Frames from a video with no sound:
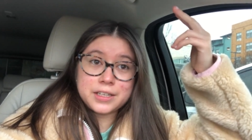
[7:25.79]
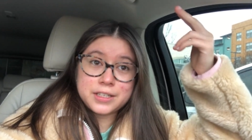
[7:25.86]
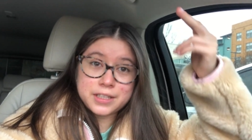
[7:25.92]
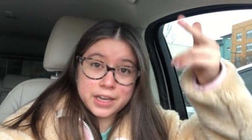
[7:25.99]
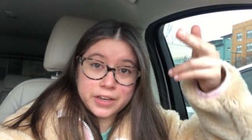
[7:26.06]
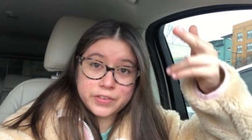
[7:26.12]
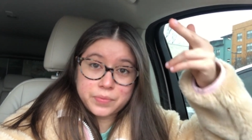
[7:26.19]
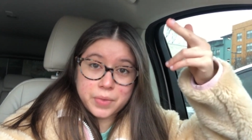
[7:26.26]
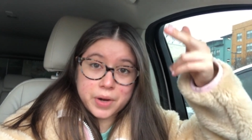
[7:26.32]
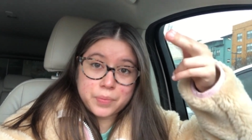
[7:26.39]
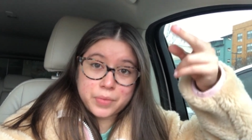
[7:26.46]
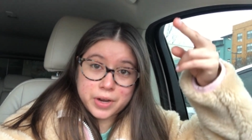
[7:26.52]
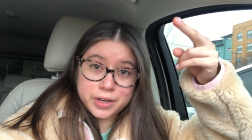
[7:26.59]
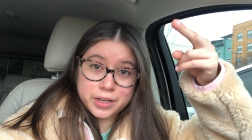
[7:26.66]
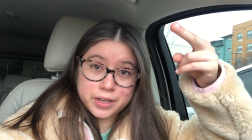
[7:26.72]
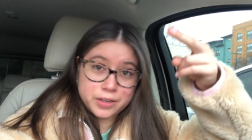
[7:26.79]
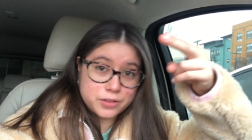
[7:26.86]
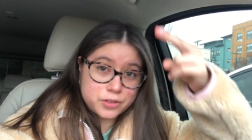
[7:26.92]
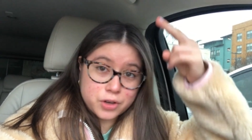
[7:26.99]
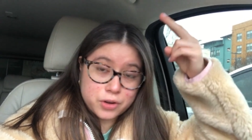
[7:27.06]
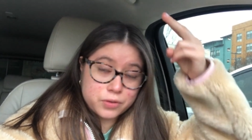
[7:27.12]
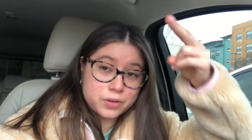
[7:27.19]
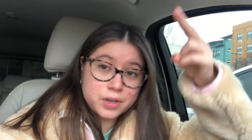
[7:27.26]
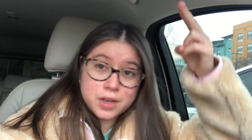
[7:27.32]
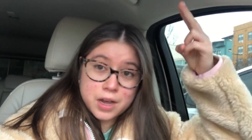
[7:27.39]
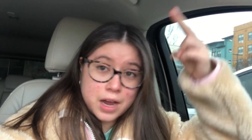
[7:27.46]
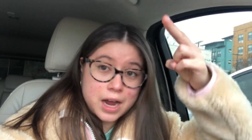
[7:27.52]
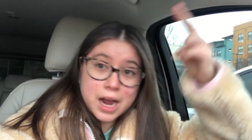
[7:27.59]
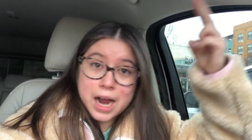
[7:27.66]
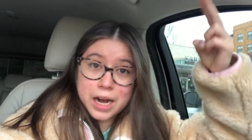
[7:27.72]
save my money. So
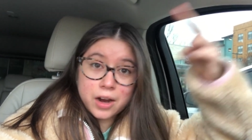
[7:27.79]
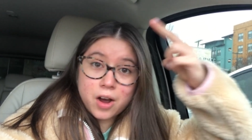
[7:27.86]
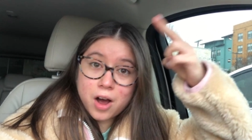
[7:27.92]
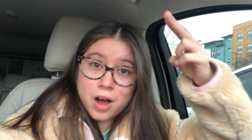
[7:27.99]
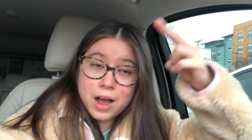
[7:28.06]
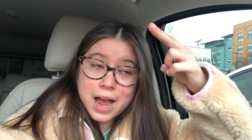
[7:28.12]
I haul